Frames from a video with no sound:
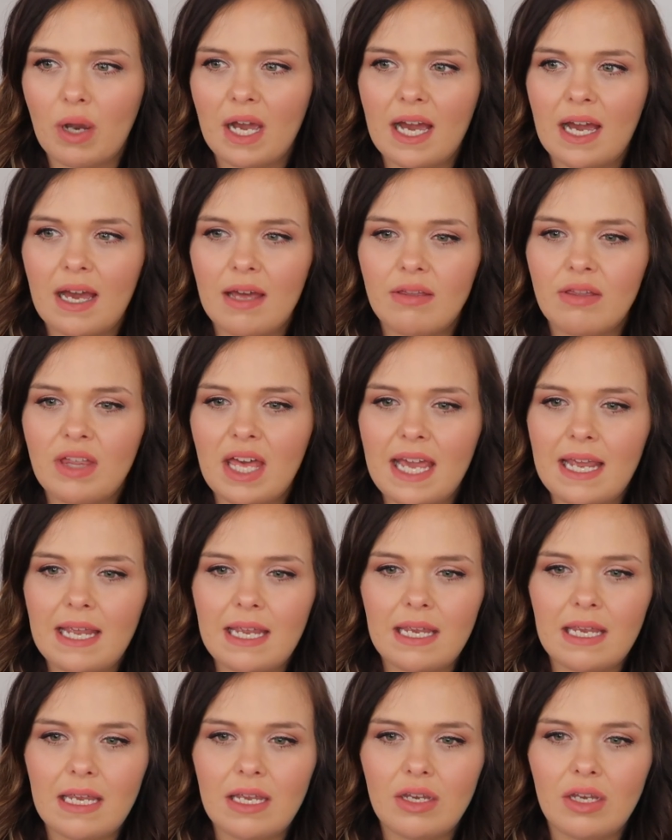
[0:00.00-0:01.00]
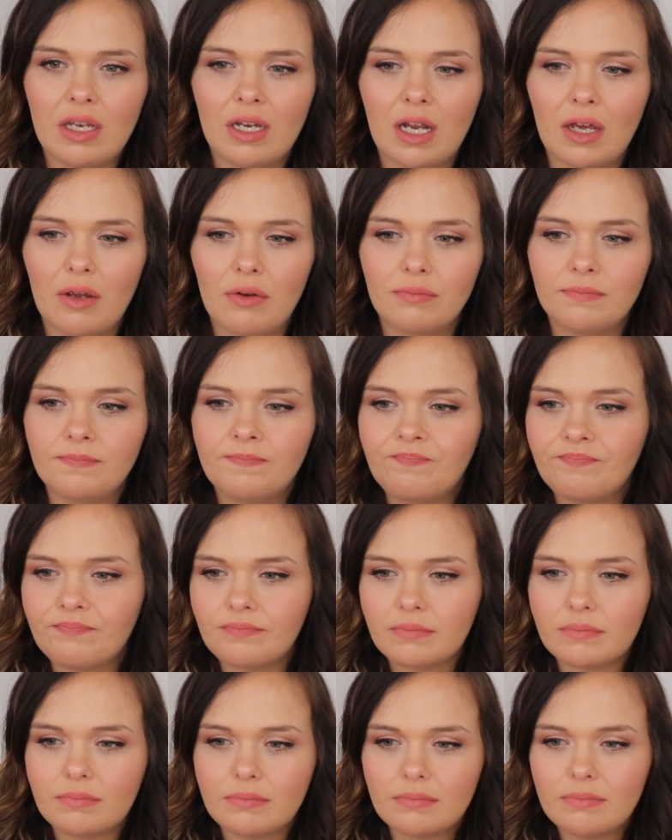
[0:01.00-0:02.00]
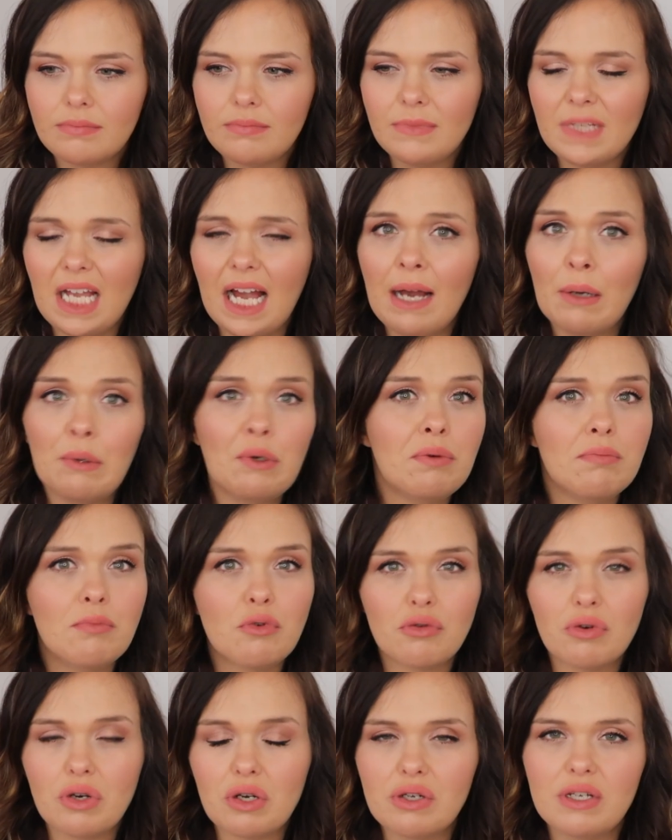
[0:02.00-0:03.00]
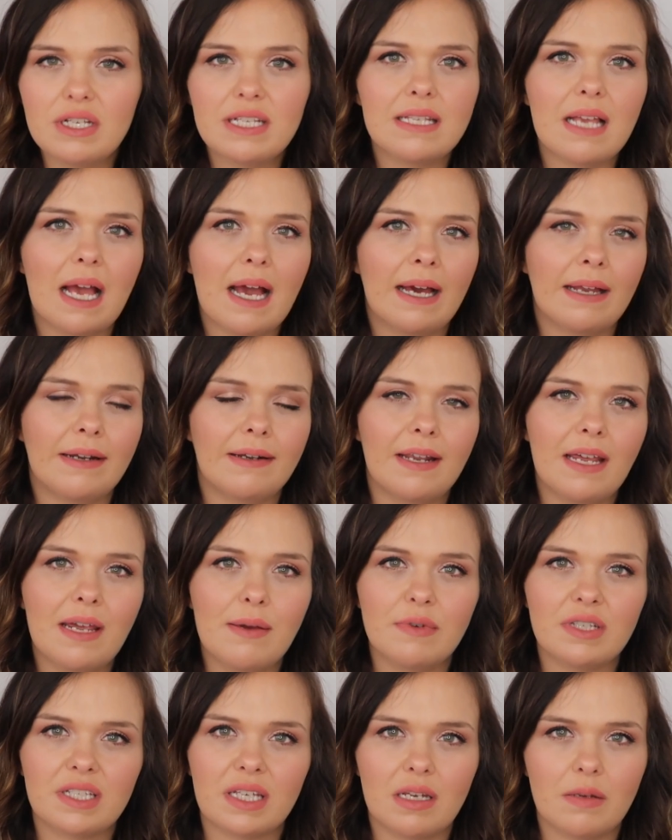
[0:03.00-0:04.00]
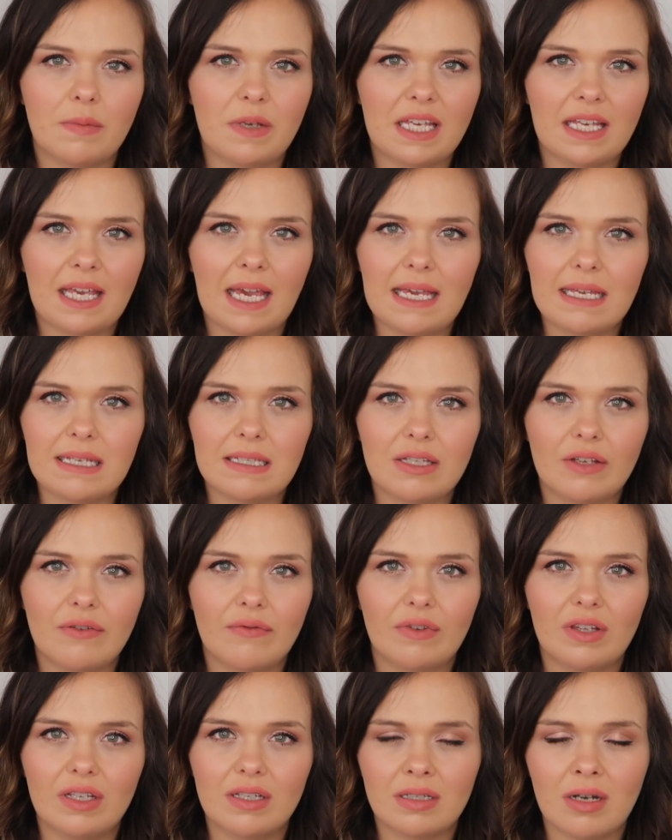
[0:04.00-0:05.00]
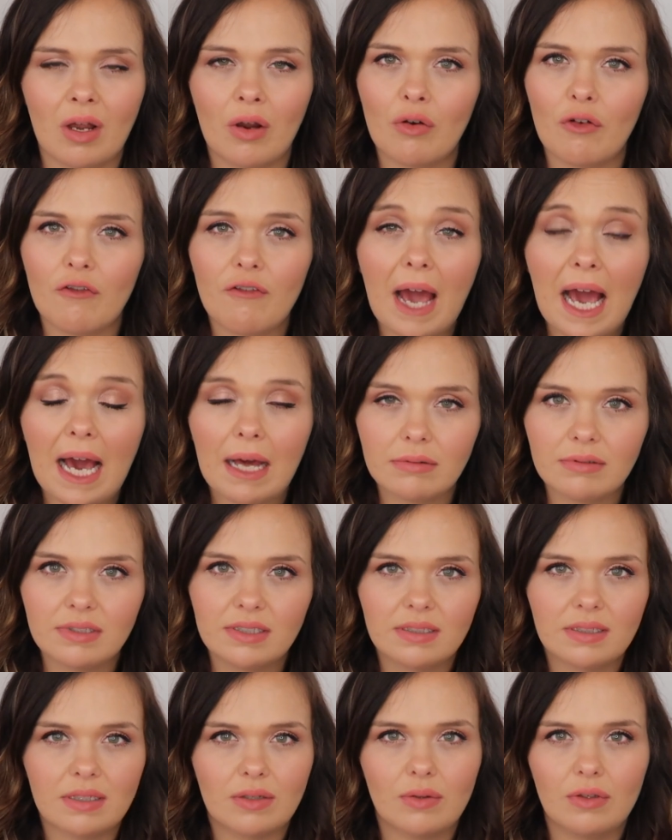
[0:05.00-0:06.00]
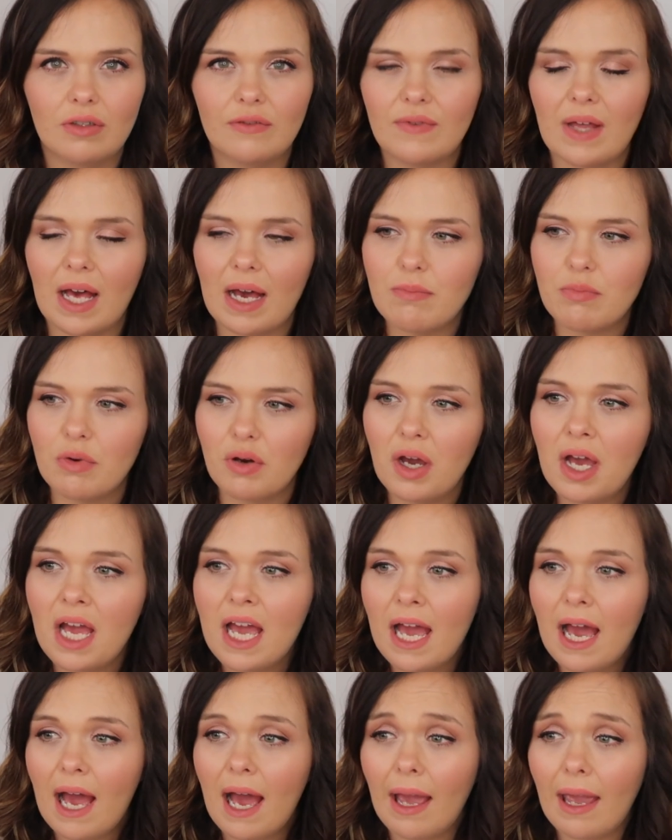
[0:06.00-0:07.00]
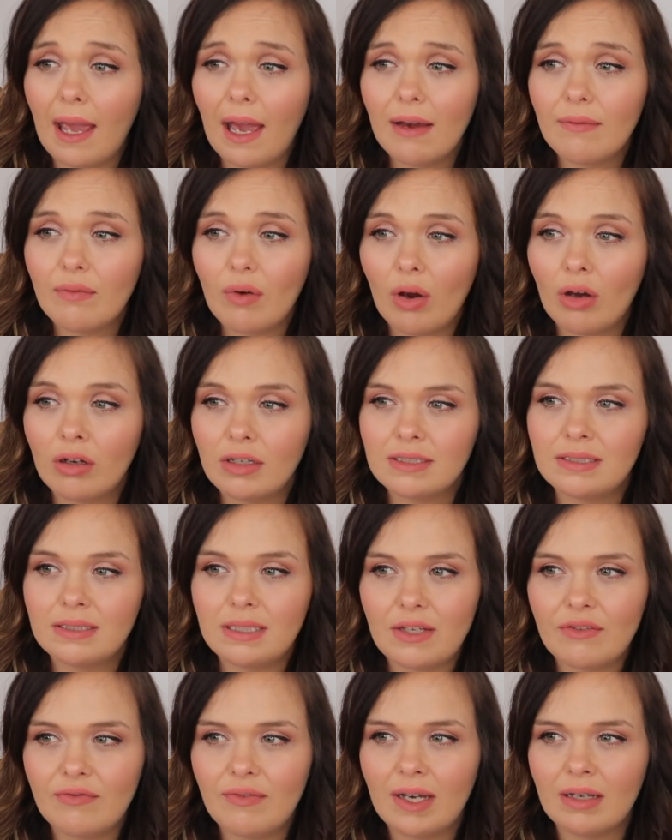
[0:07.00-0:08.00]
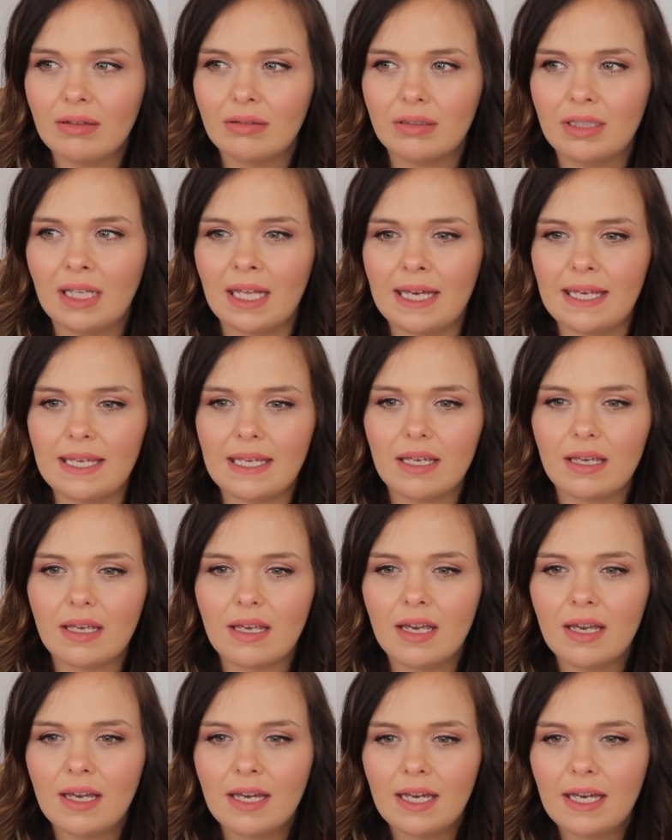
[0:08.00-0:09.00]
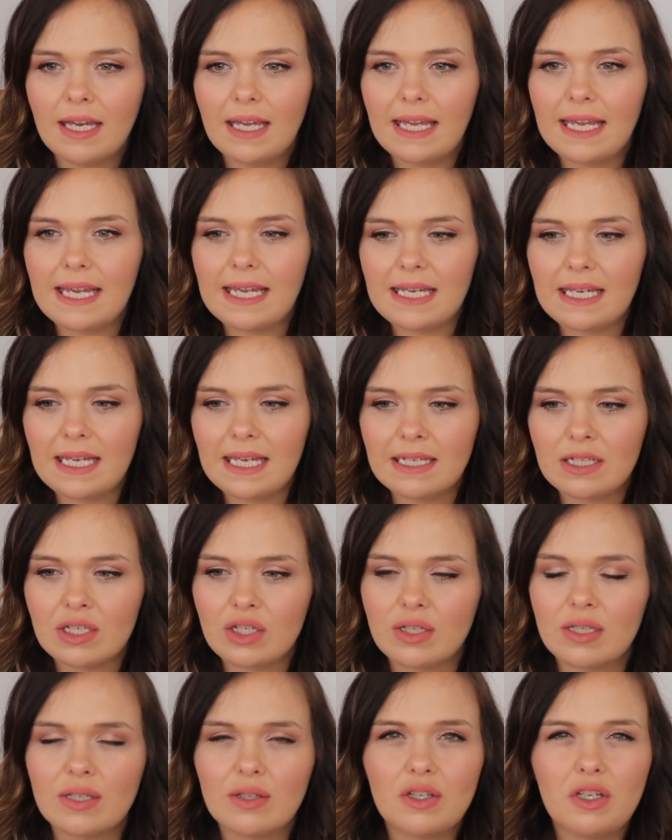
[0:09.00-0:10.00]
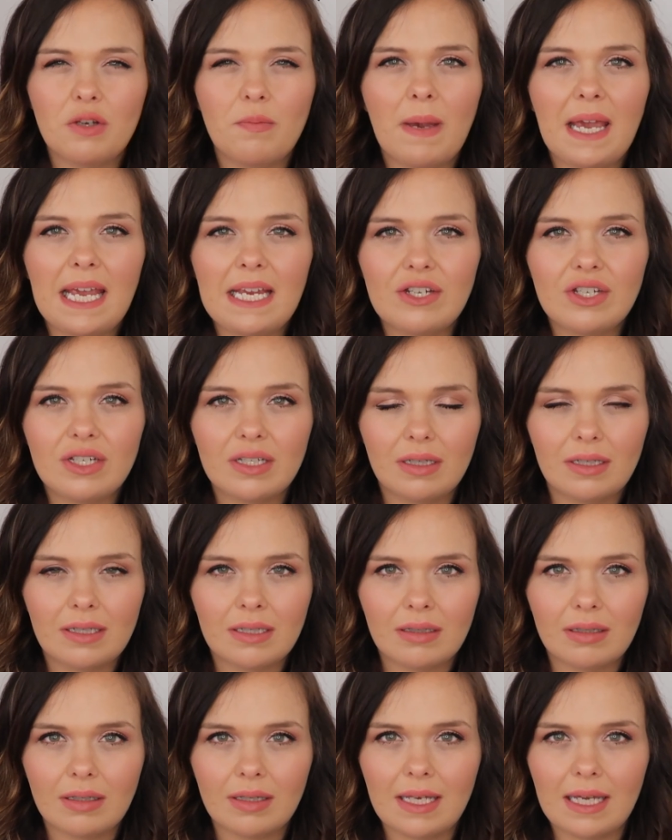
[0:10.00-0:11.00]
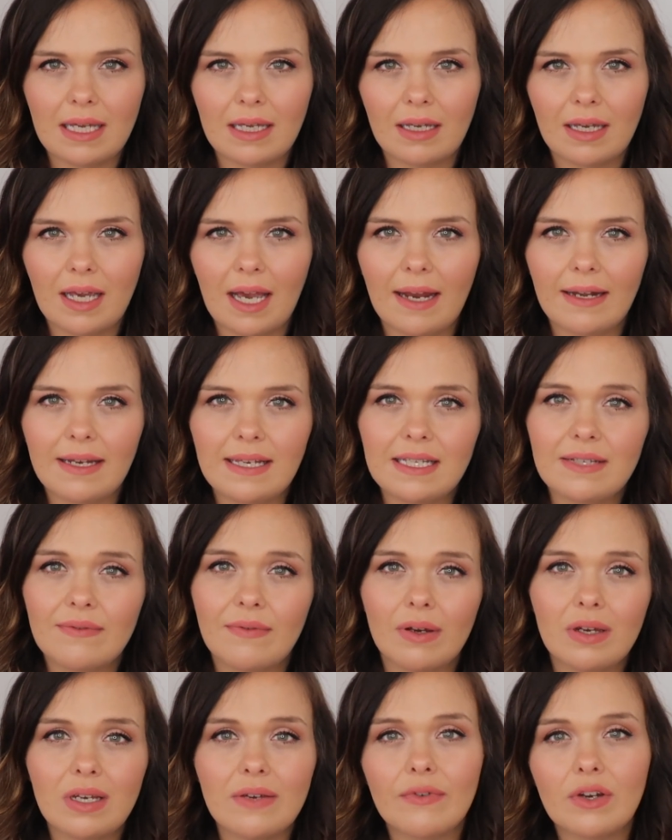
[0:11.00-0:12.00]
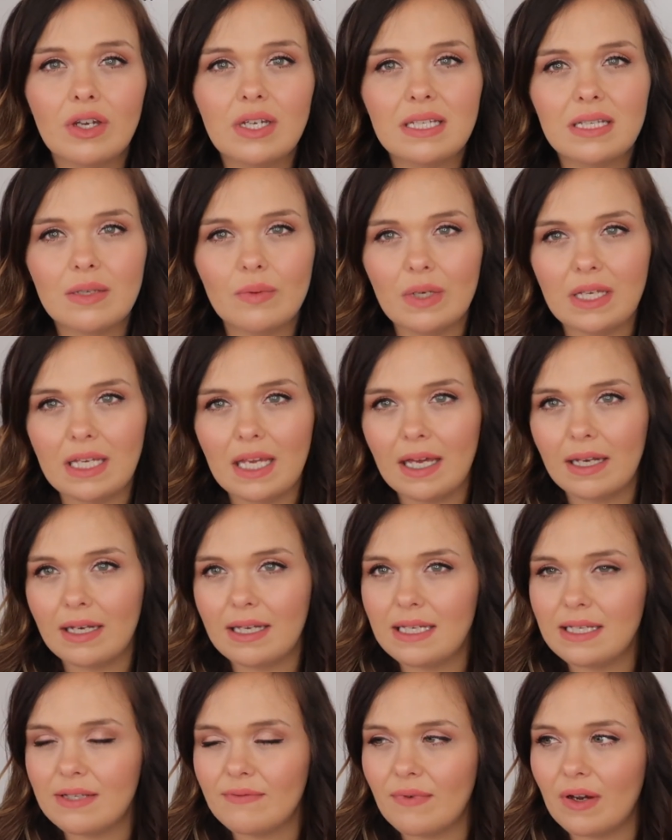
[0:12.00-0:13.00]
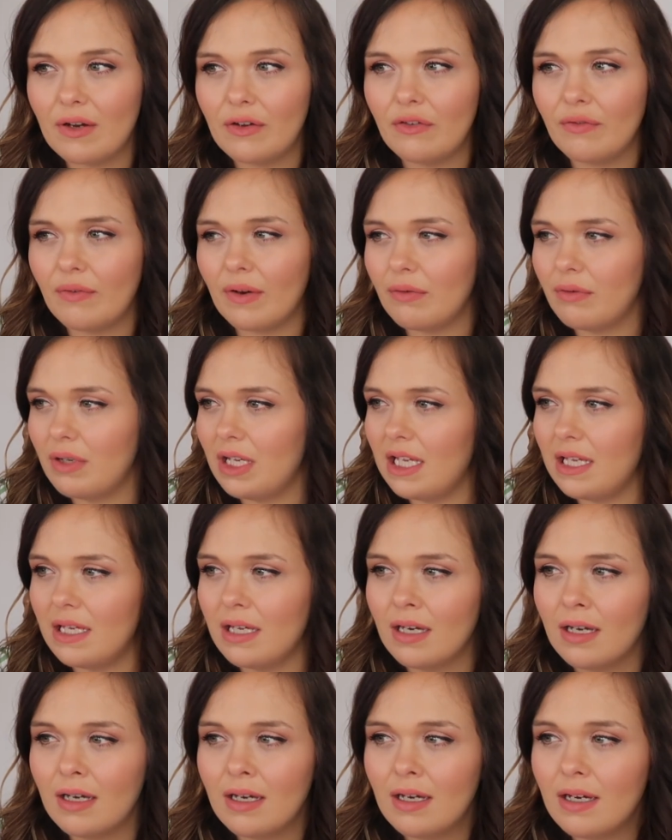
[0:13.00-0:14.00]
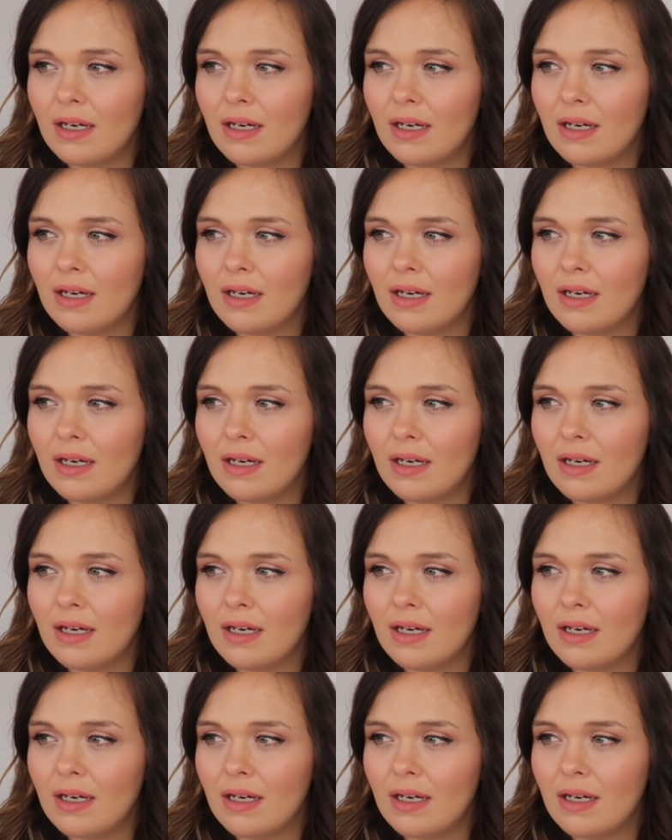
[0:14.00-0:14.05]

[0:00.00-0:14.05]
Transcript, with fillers: where they, you know, outnumber us, and it was going to be a case of there's not enough hands and all of that. But I have honestly felt like he is just such a patient little thing, and he's very sweet, and he's very